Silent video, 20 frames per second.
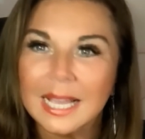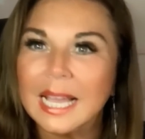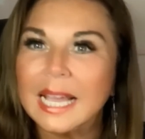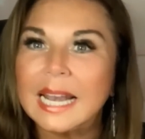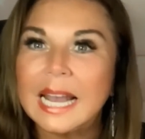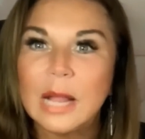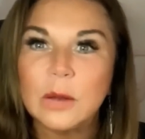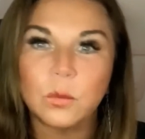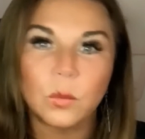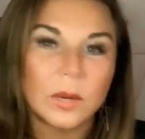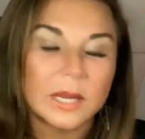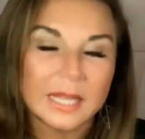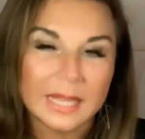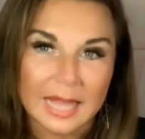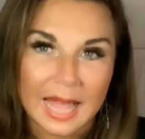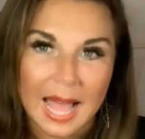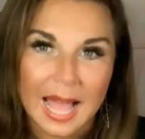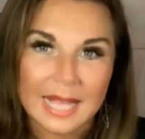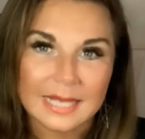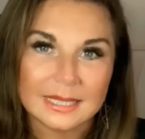And I
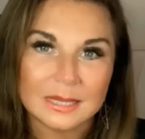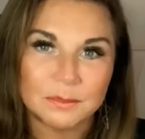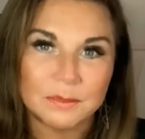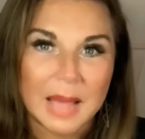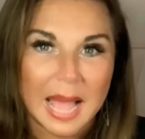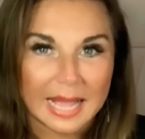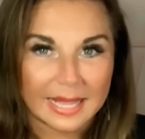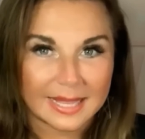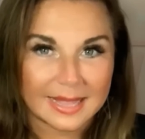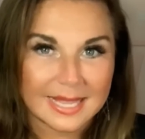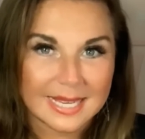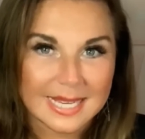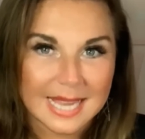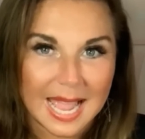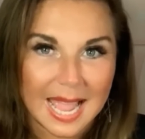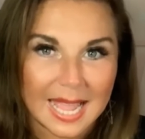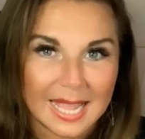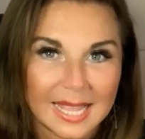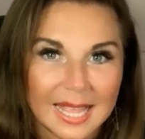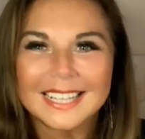realized back in the
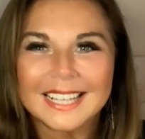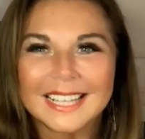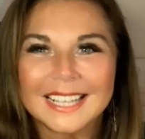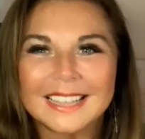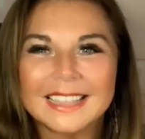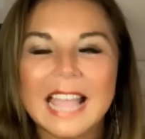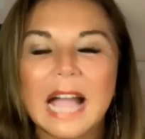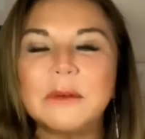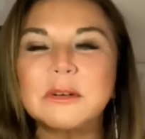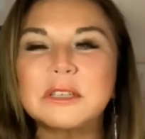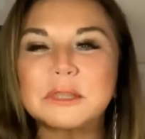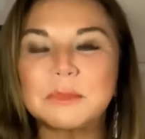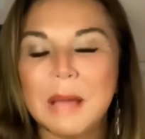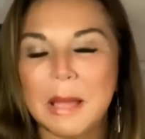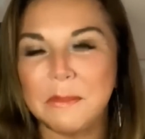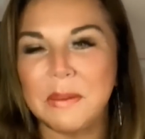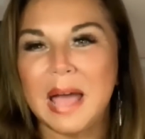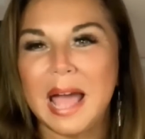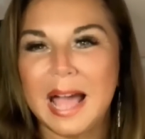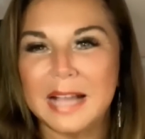day, that was my
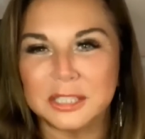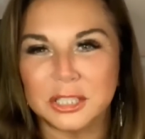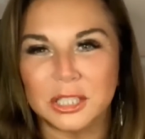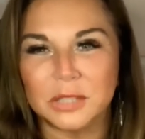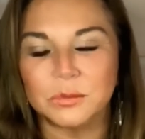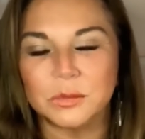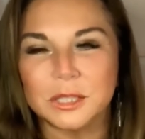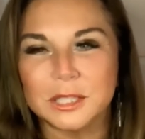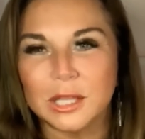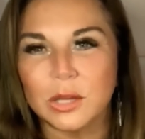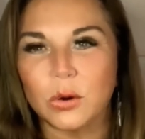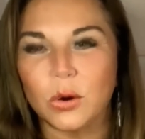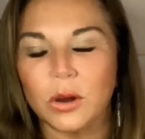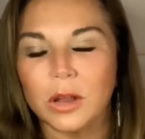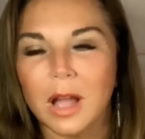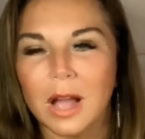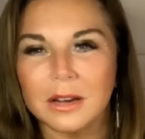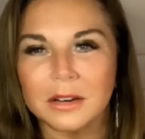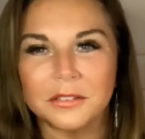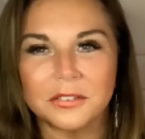passion, was the
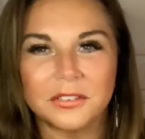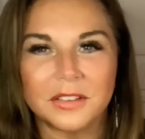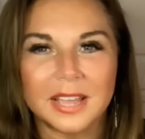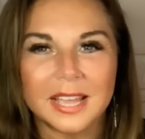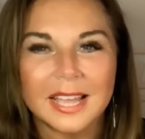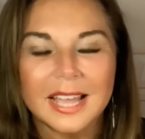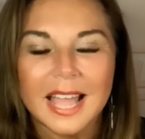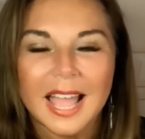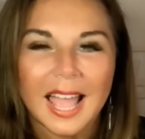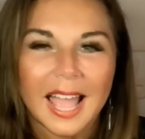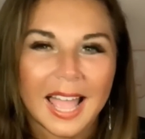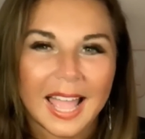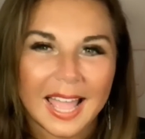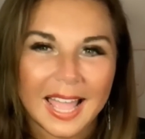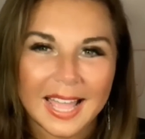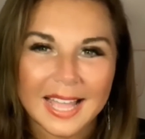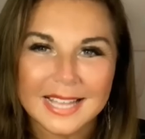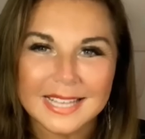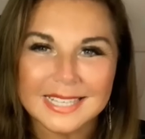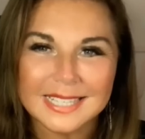choreography.
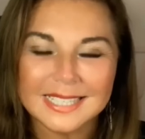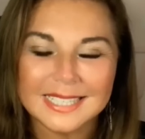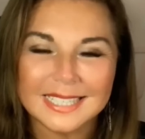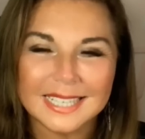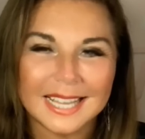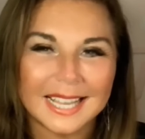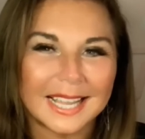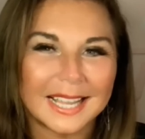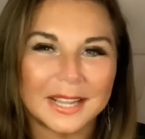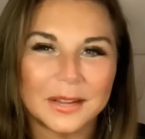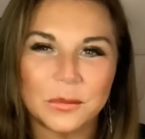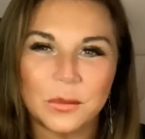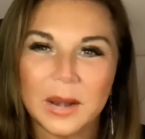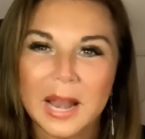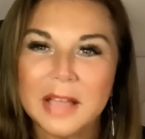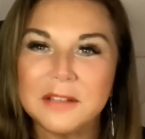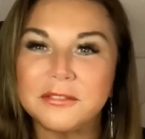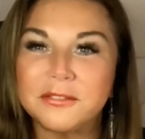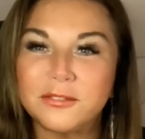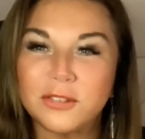And when
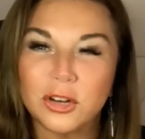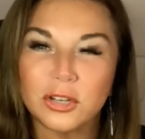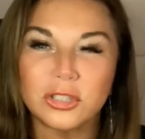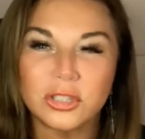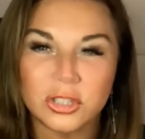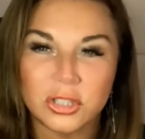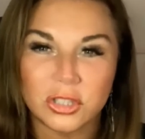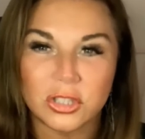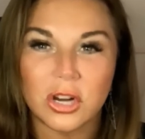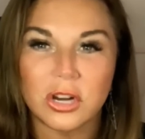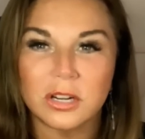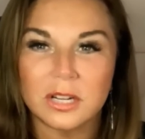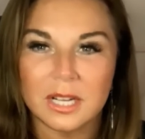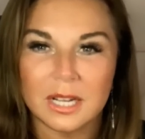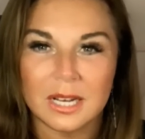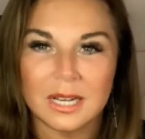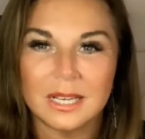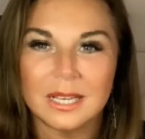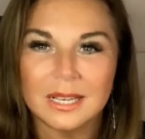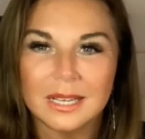I first
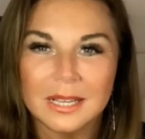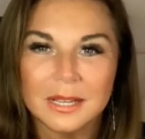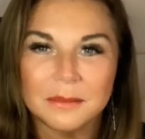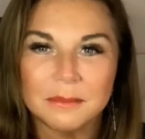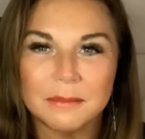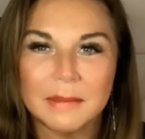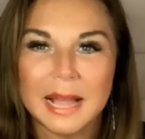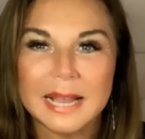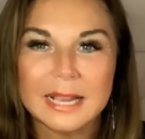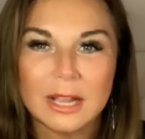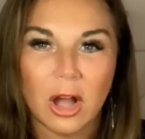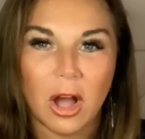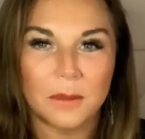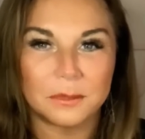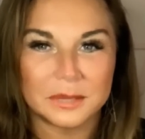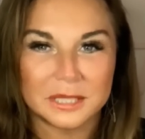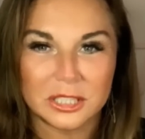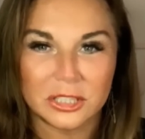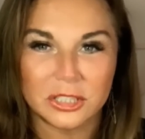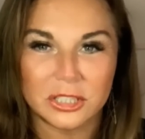started my
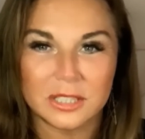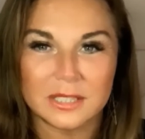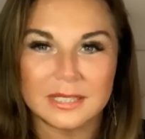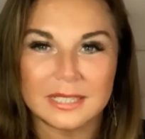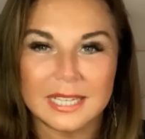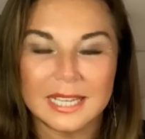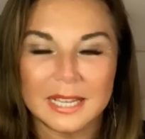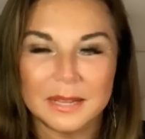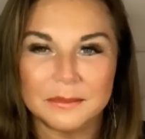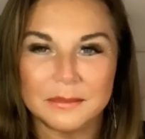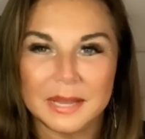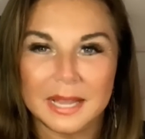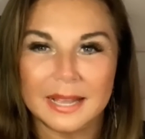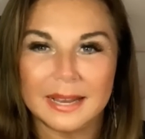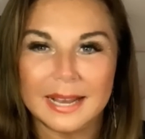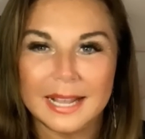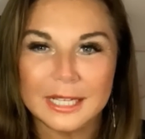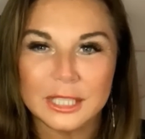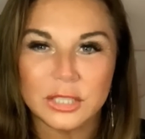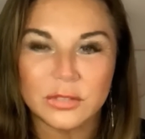competition team at
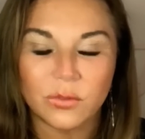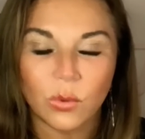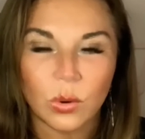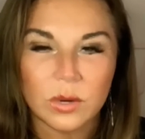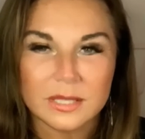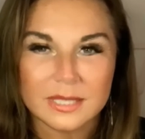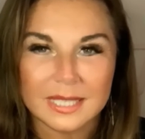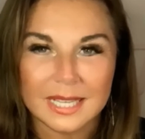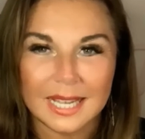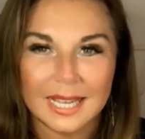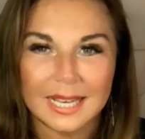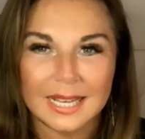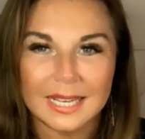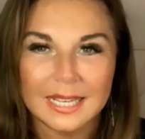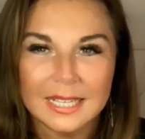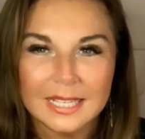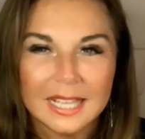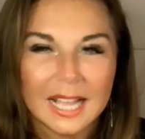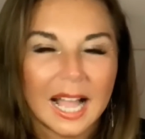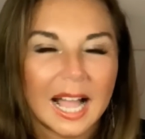age 14,
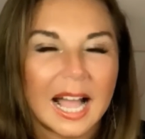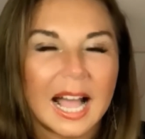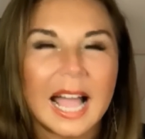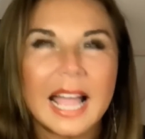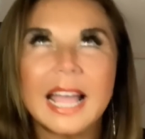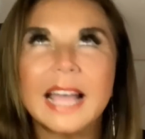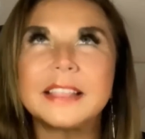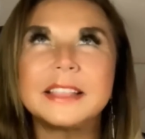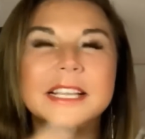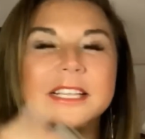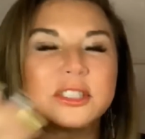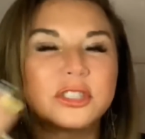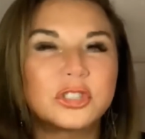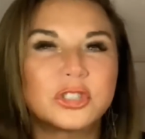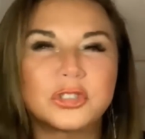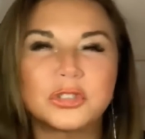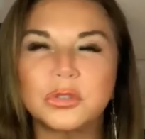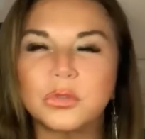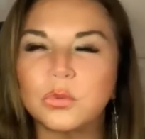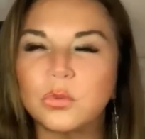I had these
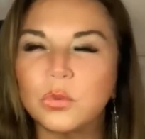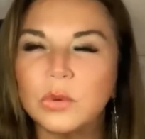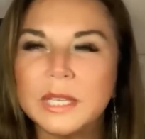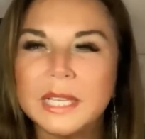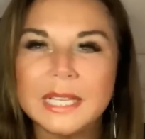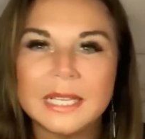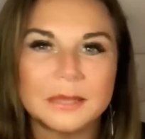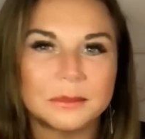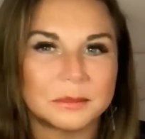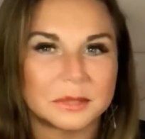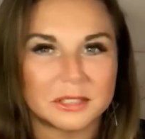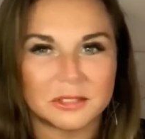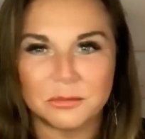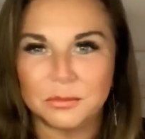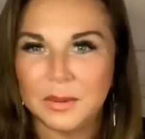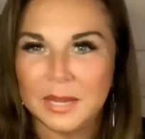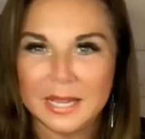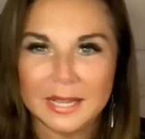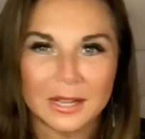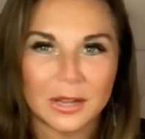dreams of
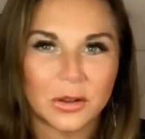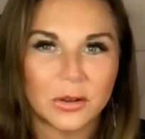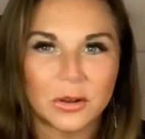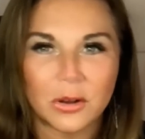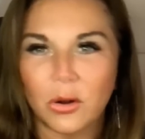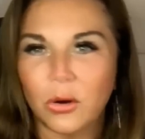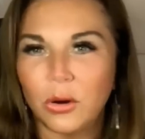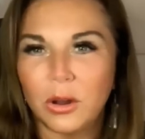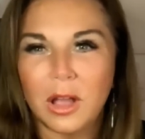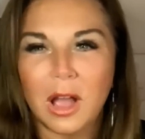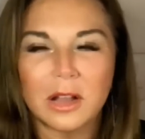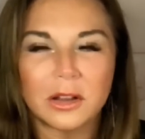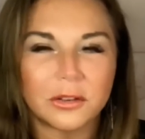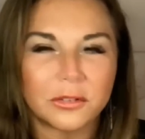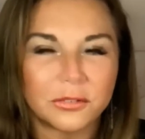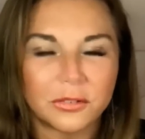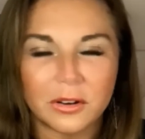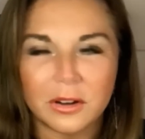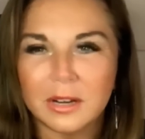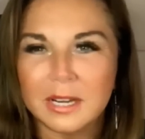being a
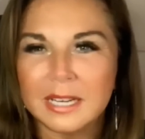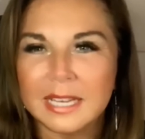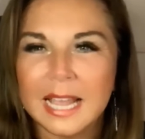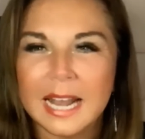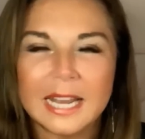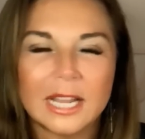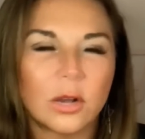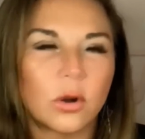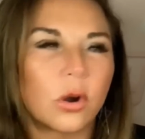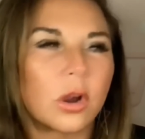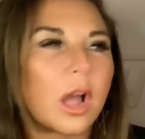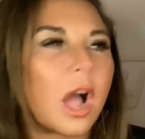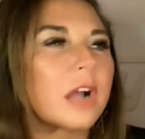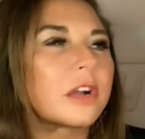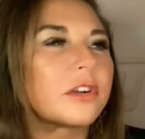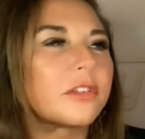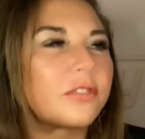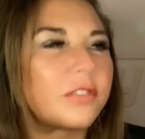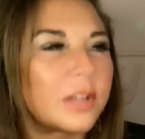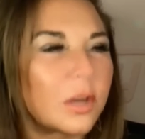choreographer and getting
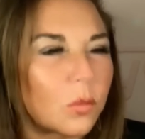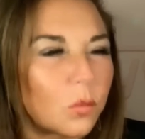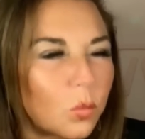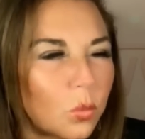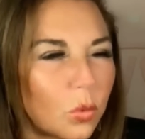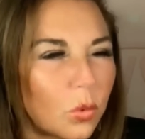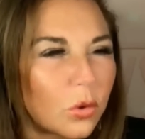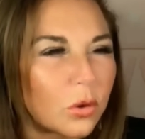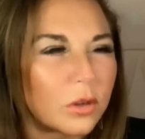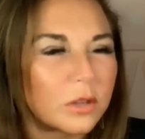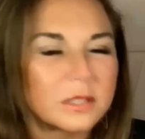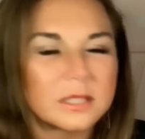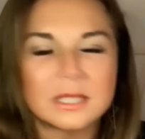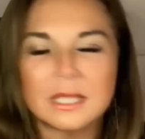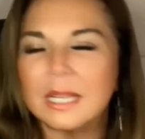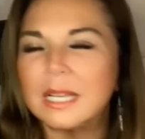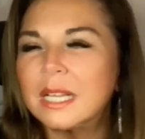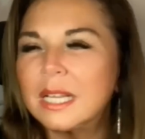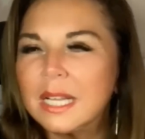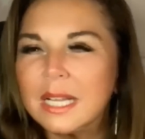choreography awards
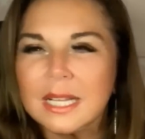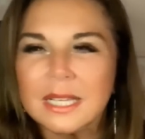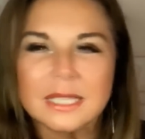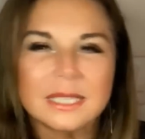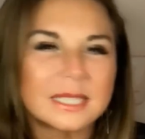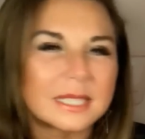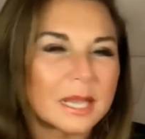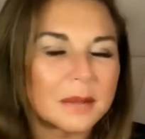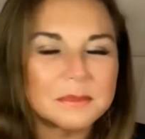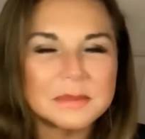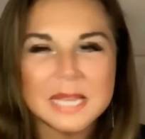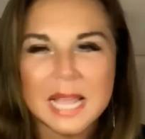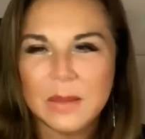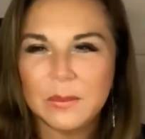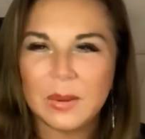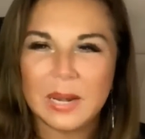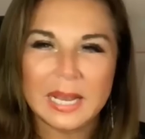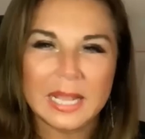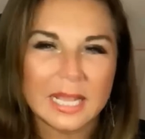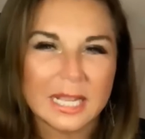and someday
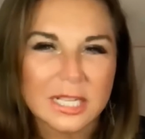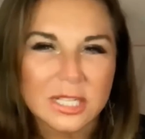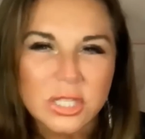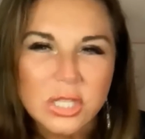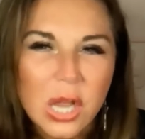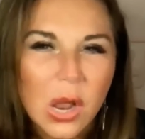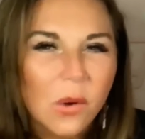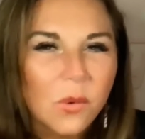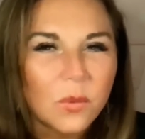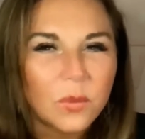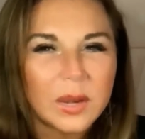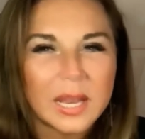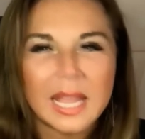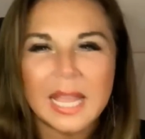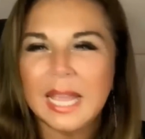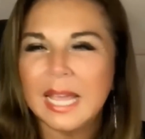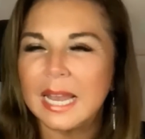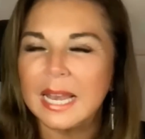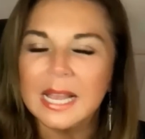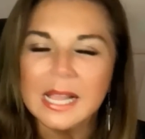winning a
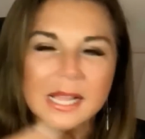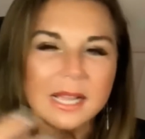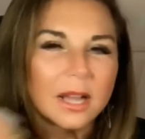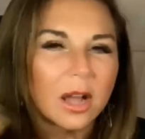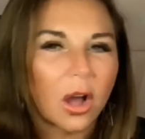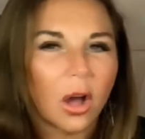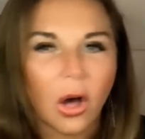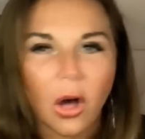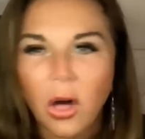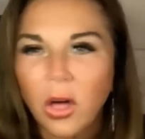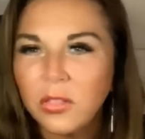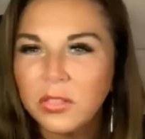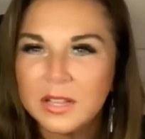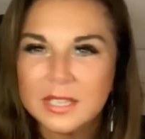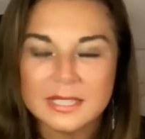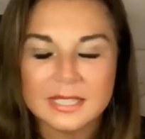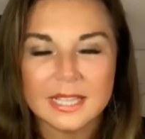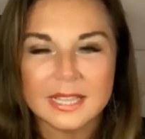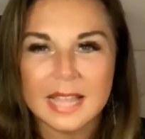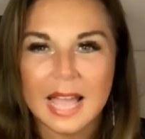Tony and all
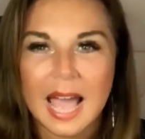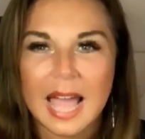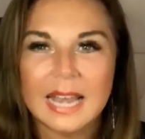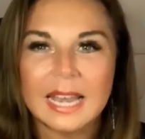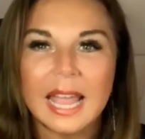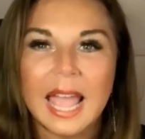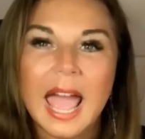this and that.